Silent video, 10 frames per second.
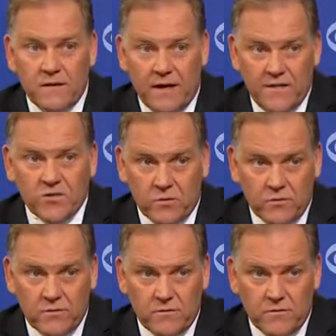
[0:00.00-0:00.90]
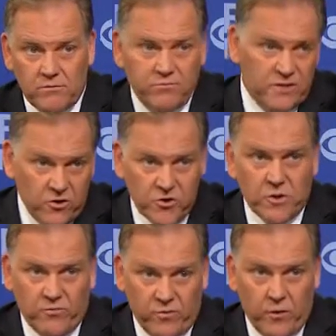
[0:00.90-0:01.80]
ISIL
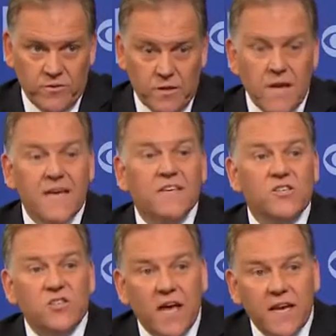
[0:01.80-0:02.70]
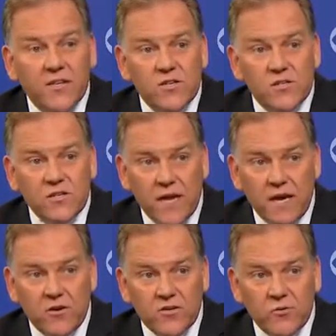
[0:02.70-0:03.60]
leadership folks, stay
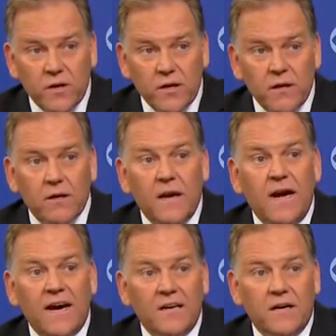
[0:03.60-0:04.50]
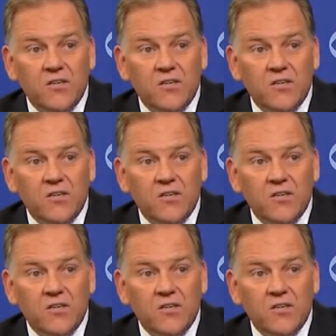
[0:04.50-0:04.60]
in Australia, a